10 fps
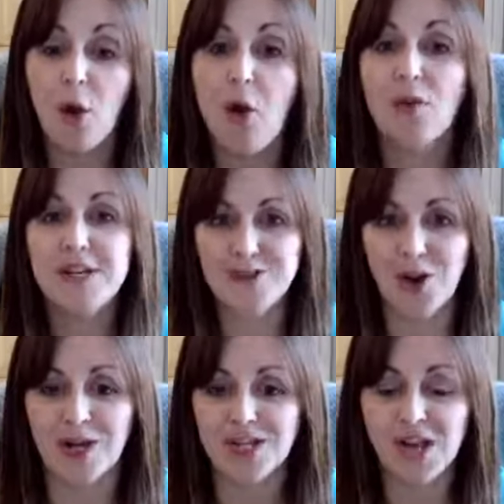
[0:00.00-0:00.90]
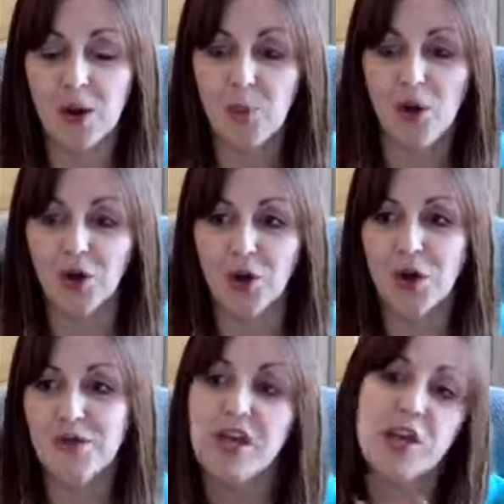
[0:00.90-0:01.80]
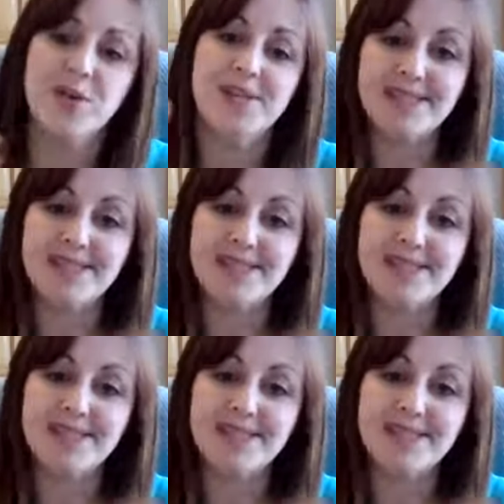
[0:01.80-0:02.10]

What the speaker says: all this knowledge in one go that you can